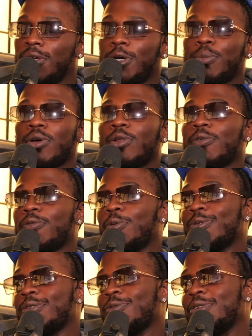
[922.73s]
I look
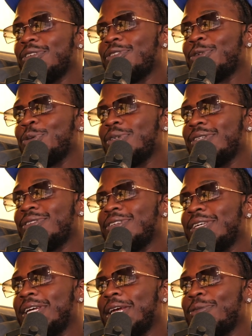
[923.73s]
forward to really showing into
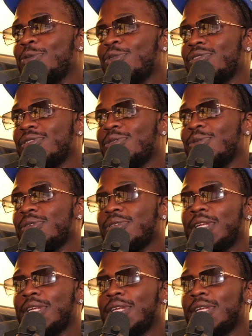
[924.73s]
the game real soon.